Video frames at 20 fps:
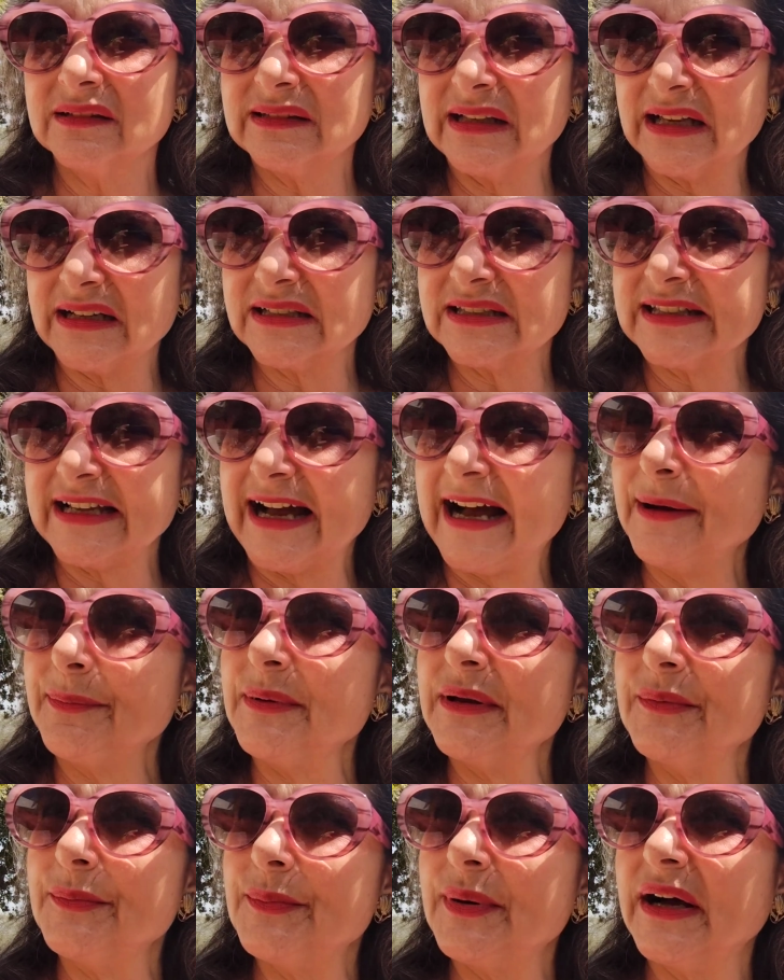a lot has
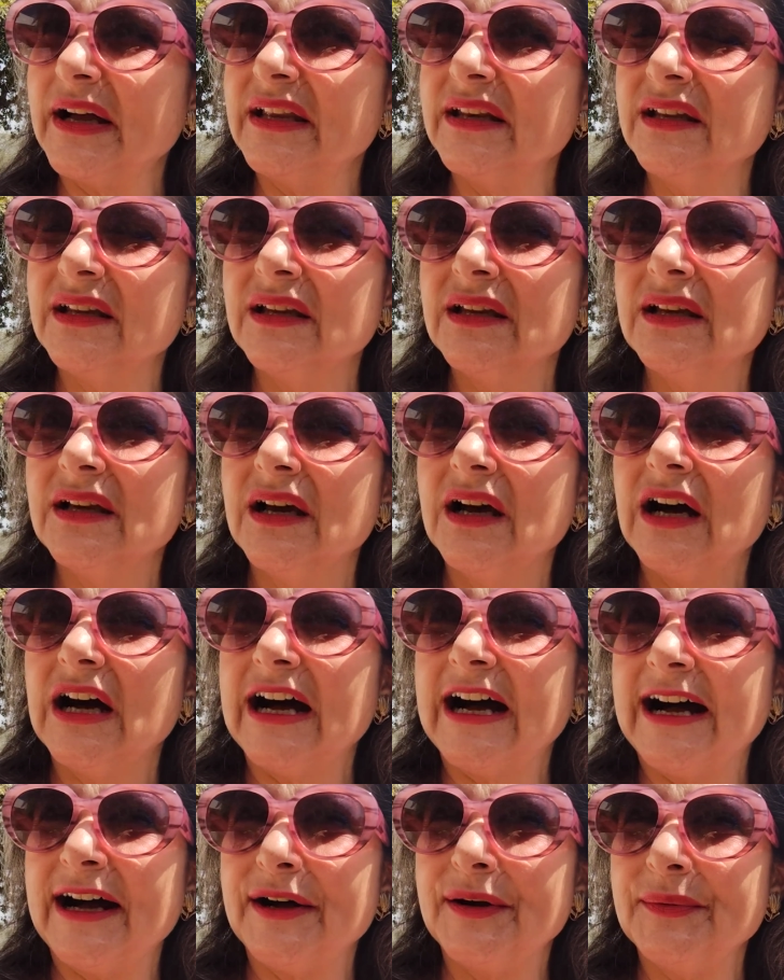happened, but
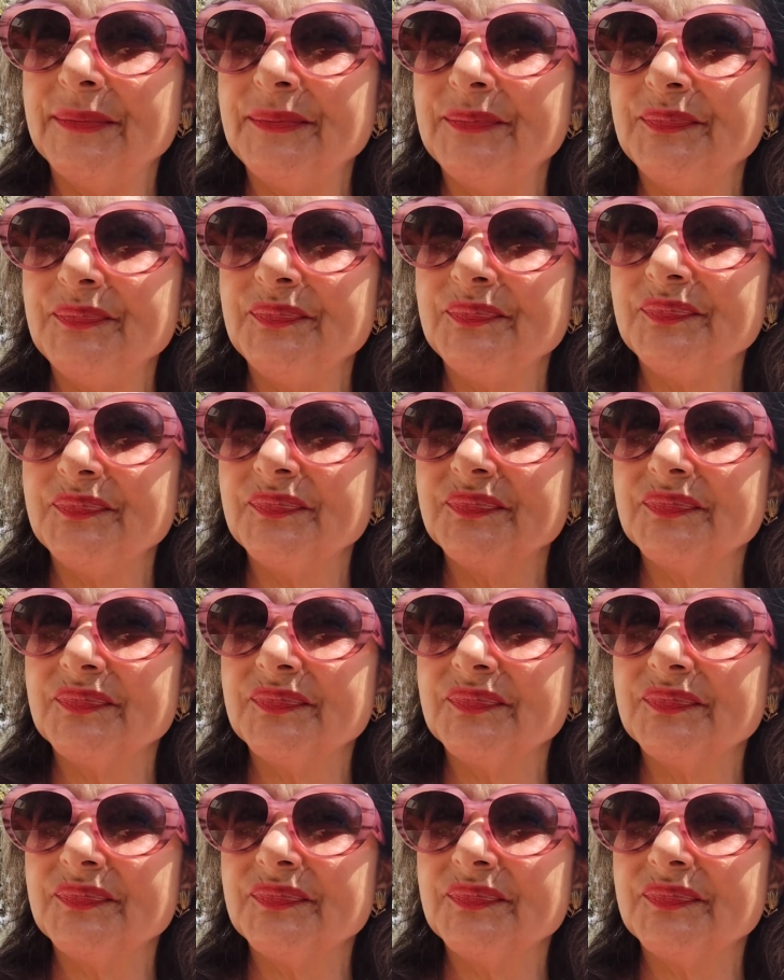um,